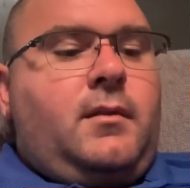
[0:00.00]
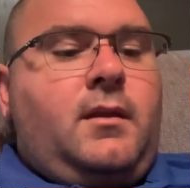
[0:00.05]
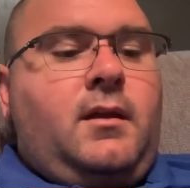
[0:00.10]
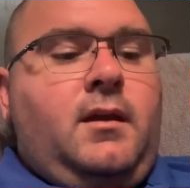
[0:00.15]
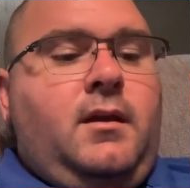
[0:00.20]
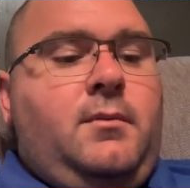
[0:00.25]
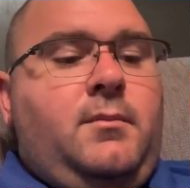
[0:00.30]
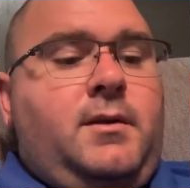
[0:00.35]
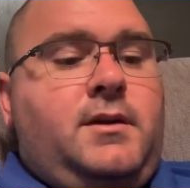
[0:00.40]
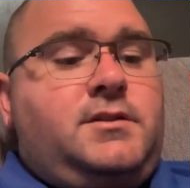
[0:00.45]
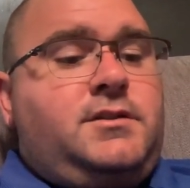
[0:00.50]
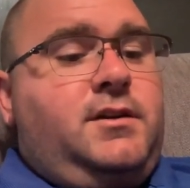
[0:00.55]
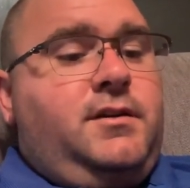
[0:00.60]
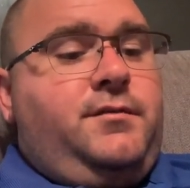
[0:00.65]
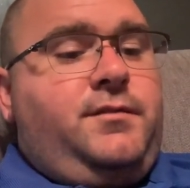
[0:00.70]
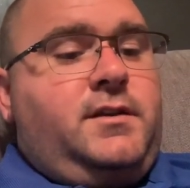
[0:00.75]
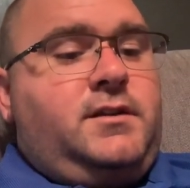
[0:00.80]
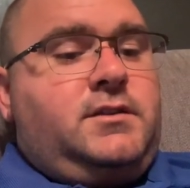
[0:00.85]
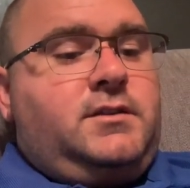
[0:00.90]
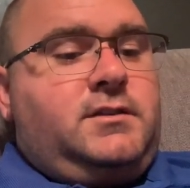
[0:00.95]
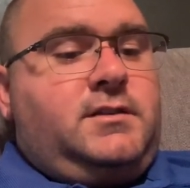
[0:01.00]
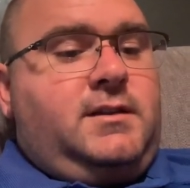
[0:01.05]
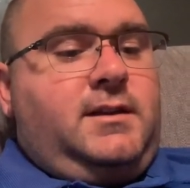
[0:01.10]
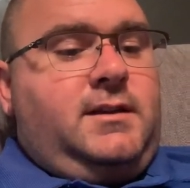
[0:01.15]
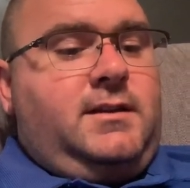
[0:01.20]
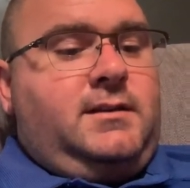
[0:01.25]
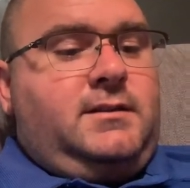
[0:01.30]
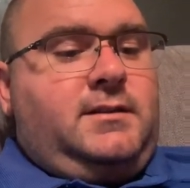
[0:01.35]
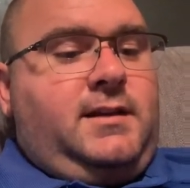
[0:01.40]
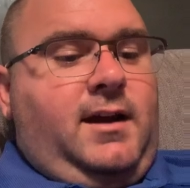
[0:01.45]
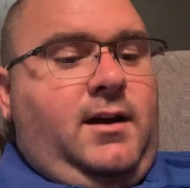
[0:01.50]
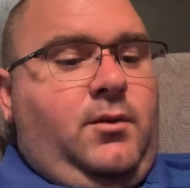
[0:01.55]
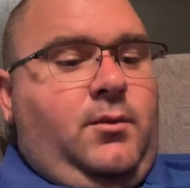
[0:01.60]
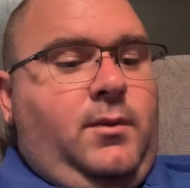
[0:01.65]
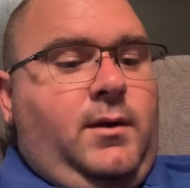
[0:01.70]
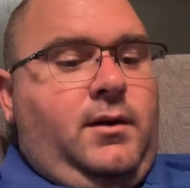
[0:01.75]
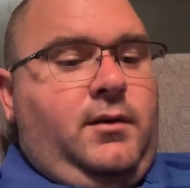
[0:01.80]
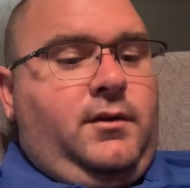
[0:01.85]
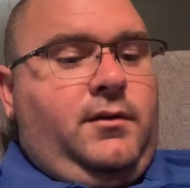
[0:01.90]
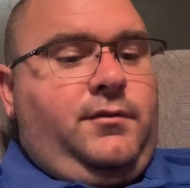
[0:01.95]
Combustion efficiency is how
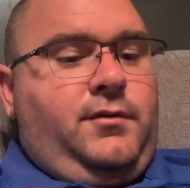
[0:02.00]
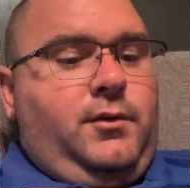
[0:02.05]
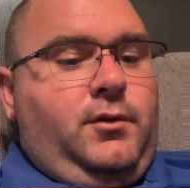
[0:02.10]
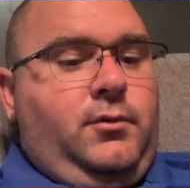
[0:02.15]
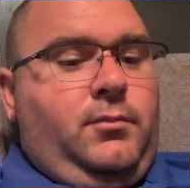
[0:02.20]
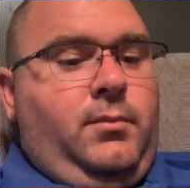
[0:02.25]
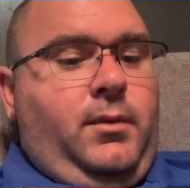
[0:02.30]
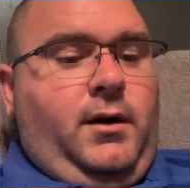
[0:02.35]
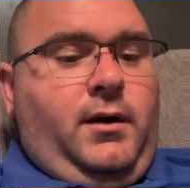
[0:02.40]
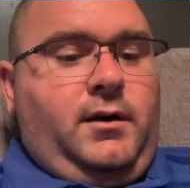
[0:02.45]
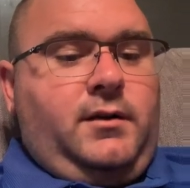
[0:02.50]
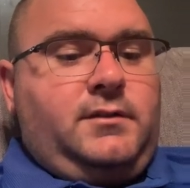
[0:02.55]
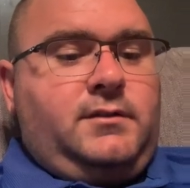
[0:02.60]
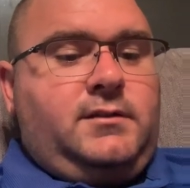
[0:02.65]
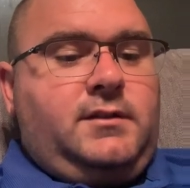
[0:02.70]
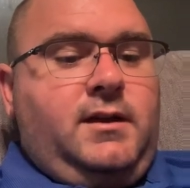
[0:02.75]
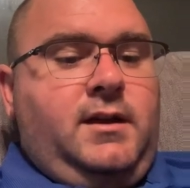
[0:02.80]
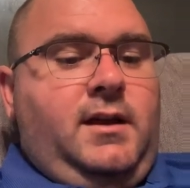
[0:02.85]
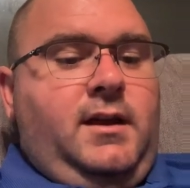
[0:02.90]
well a fuel burns.